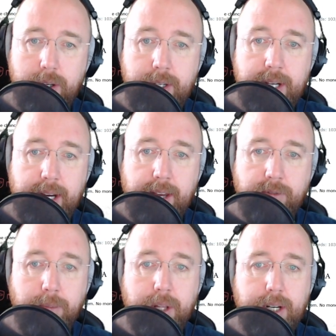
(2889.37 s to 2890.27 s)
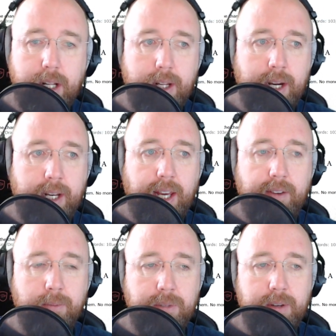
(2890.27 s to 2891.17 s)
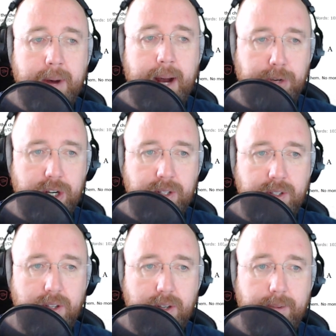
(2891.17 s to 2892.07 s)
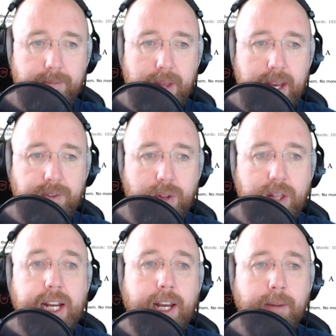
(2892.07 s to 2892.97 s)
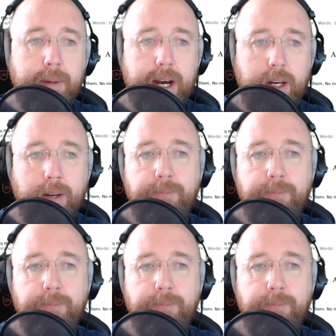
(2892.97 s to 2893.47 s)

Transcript: die of a blood clot gave him some options, after thinking about it,